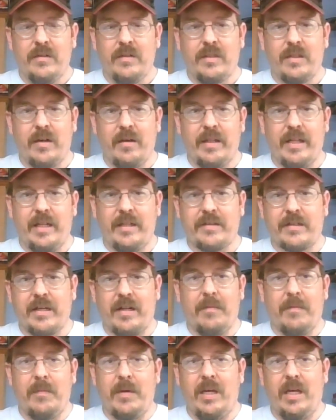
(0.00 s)
So that's
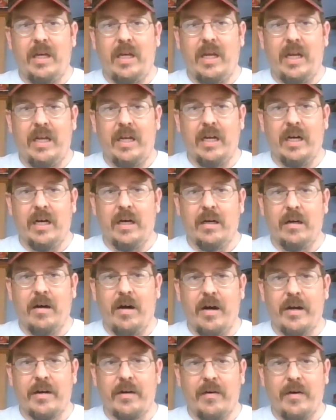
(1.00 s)
going to be a
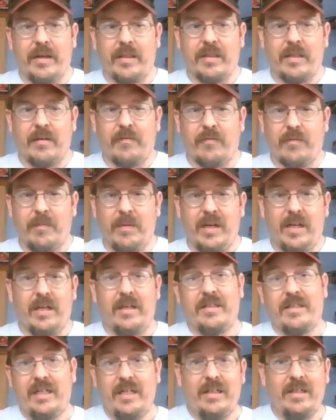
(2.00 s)
ongoing thing for me
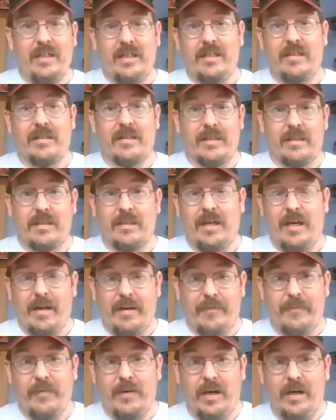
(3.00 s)
because it is a ton
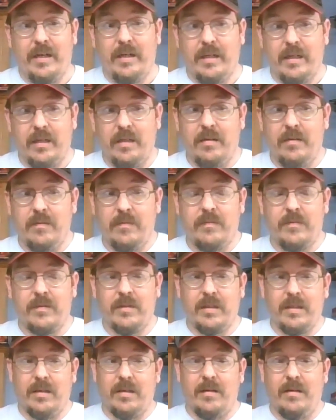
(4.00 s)
of fun
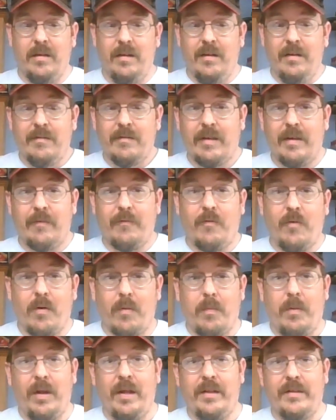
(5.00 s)
to get
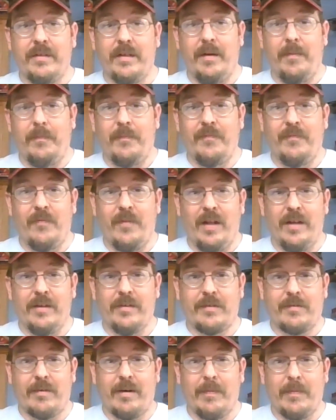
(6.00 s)
four planes up,
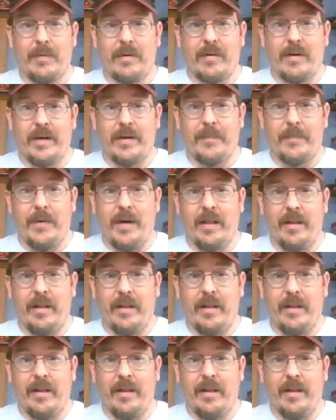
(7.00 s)
screaming around the